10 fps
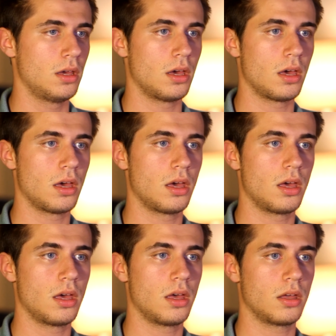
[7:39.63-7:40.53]

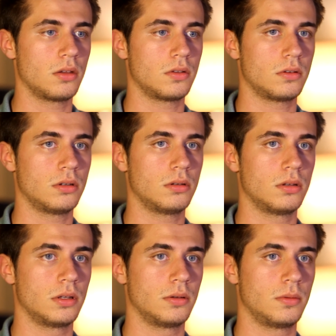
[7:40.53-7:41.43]

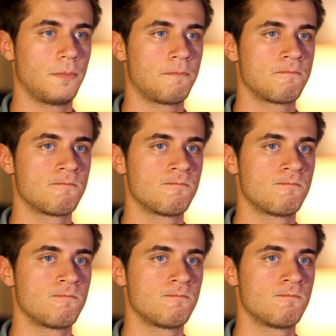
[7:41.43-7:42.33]

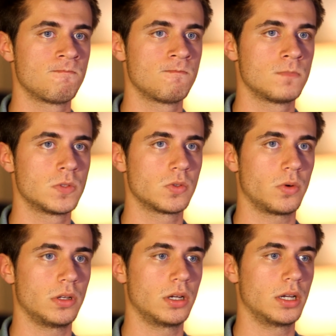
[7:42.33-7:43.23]

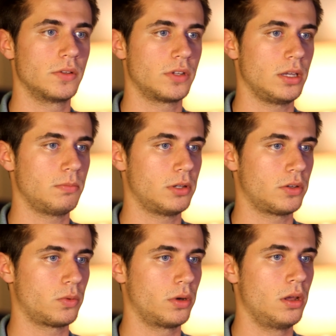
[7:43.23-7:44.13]
29 is 8
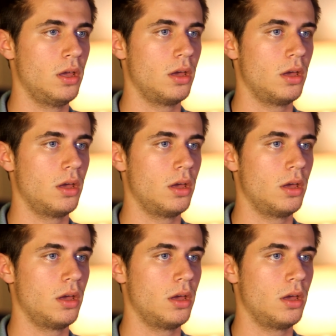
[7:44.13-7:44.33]
plus 1.